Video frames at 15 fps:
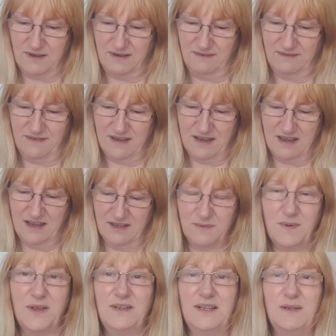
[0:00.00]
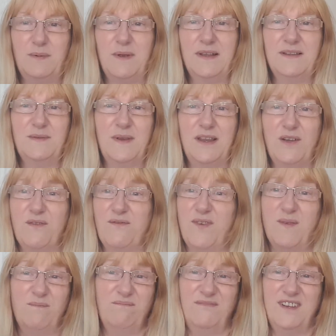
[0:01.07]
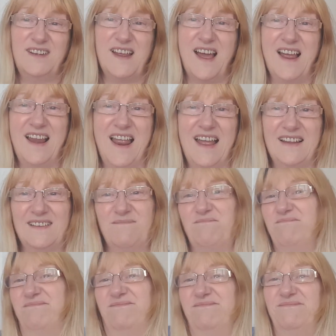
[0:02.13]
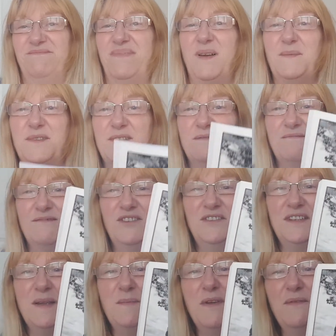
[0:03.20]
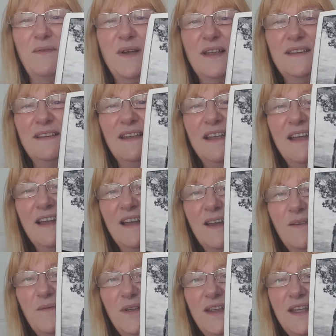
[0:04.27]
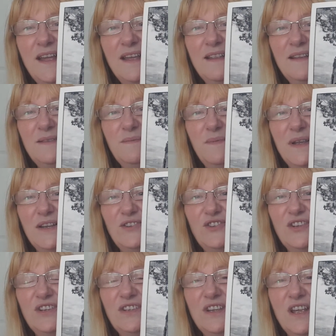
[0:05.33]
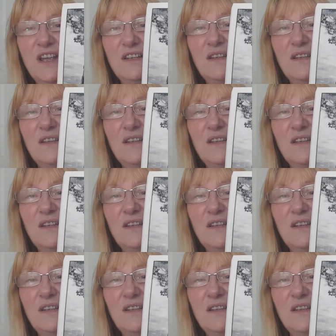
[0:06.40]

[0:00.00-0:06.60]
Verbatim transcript: I suppose it depends where you come from, your dialect perhaps do set both ways. But yeah, there's pictures.